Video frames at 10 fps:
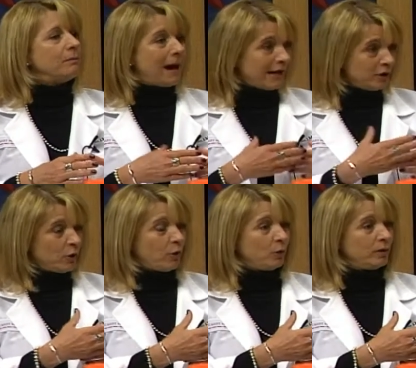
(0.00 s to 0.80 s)
my
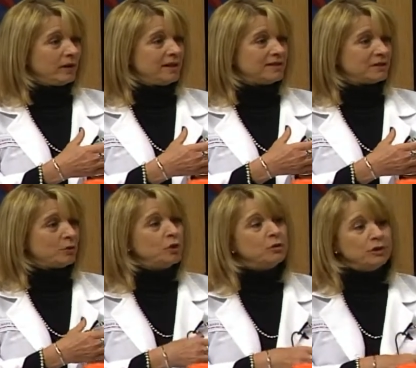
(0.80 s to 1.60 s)
goal is
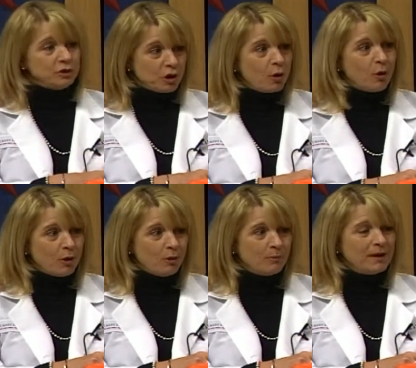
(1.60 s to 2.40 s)
so you can go
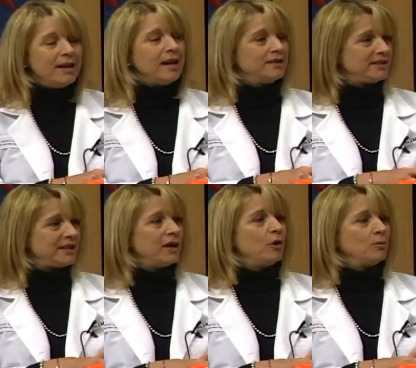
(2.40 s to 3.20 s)
home and
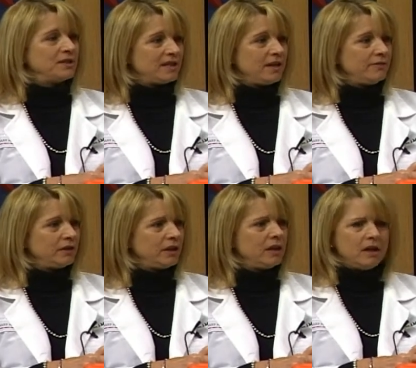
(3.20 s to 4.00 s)
stay home
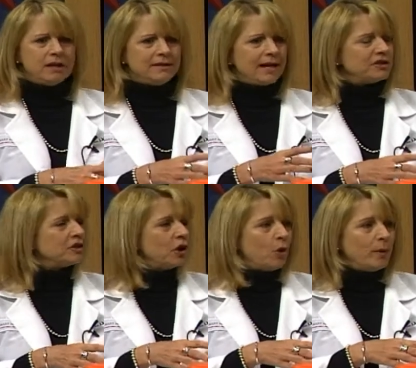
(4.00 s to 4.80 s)
safely, not
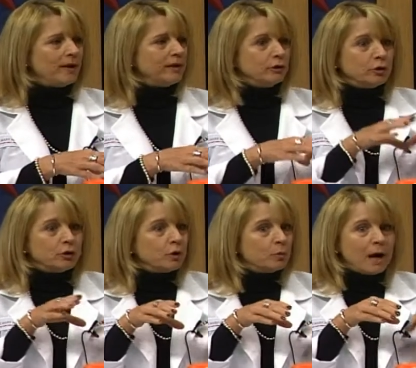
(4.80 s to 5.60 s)
to go in and
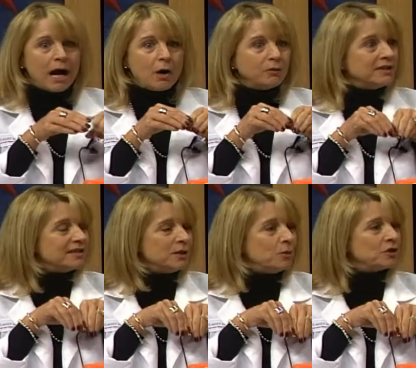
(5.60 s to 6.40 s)
look around and
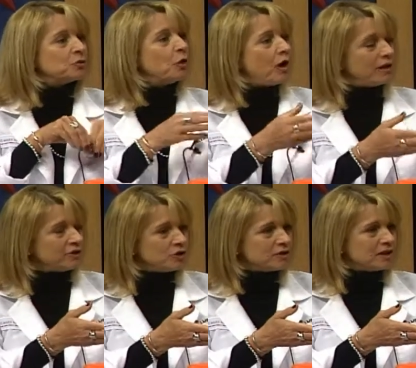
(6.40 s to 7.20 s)
see what's wrong.
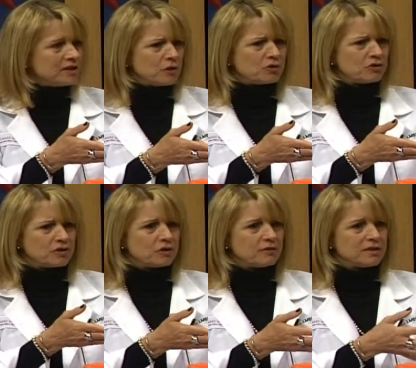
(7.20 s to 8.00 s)
As you said, social
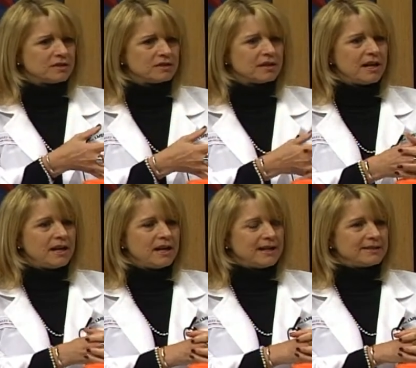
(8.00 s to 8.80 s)
services
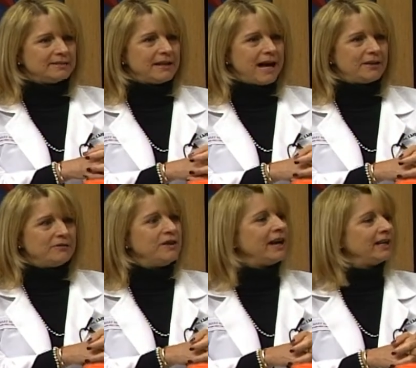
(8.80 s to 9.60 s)
has a lot
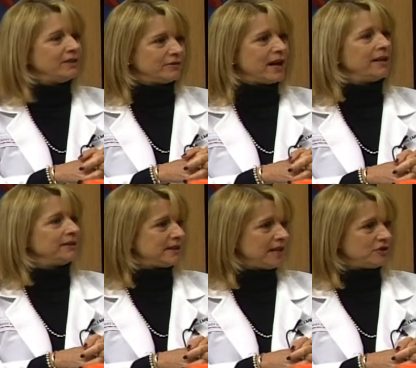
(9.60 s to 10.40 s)
of negative
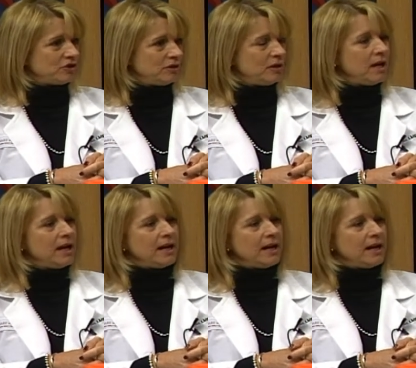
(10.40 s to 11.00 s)
connotation,